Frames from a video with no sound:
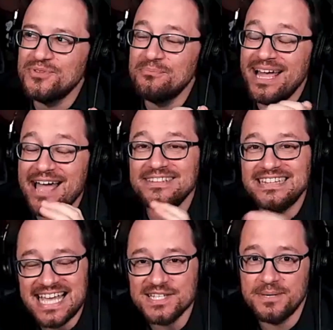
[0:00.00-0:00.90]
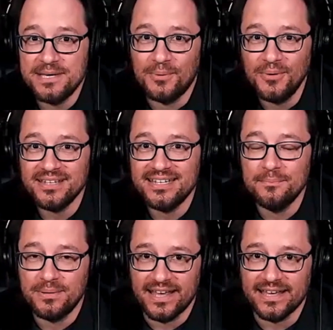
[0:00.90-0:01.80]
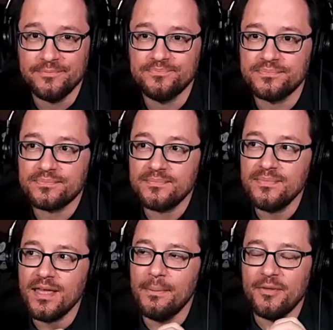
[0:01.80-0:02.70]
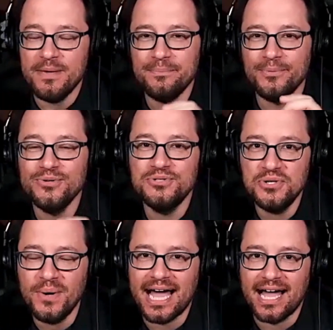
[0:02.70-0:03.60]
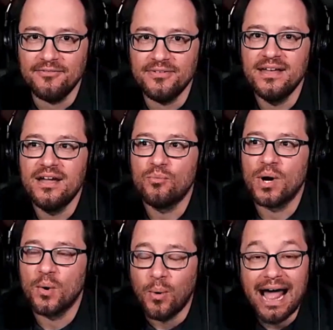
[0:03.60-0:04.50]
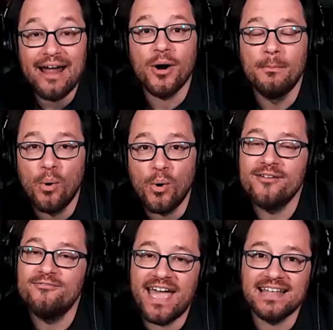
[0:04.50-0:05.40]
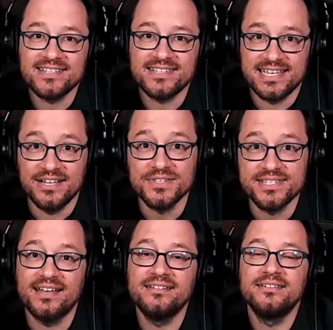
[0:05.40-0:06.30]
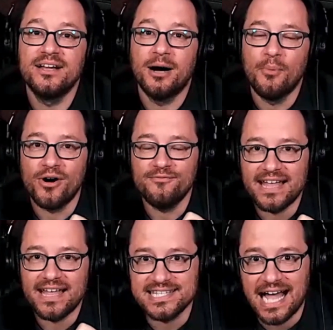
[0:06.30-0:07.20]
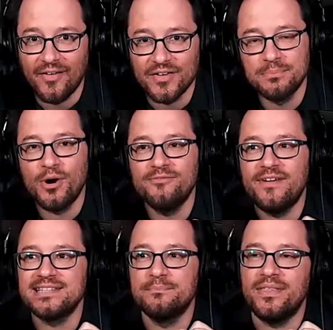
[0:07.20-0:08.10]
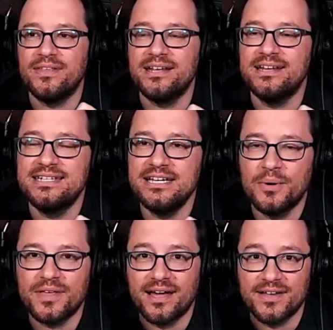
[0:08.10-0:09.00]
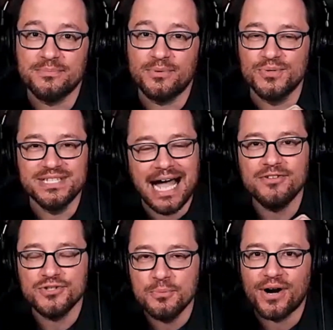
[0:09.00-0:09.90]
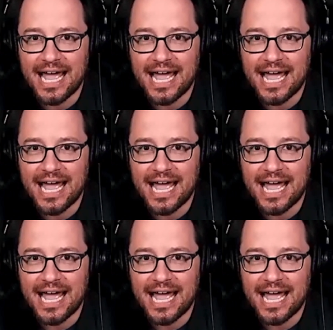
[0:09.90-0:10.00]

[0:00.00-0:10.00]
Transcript: might have less people in play, but the people you do have require a more advanced skill set, a more advanced knowledge, a more advanced ability to deal with a customer who's not super